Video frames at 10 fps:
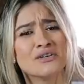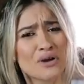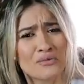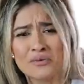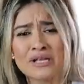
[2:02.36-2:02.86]
you
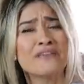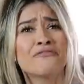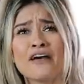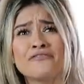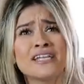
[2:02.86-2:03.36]
are really
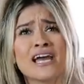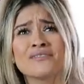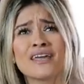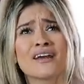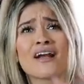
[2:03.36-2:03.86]
fluffy
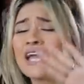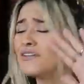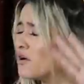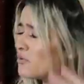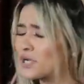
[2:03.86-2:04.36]
down there. I
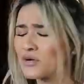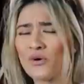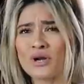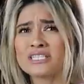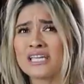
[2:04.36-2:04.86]
know we're in
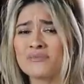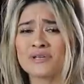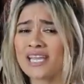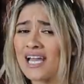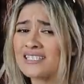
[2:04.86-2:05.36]
quarantine,
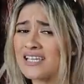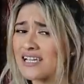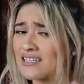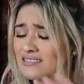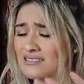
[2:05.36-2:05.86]
but that's
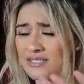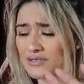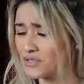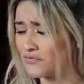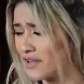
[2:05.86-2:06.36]
like a
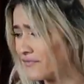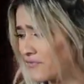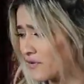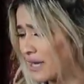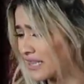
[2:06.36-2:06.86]
little too fluffy
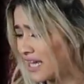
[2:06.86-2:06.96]
for my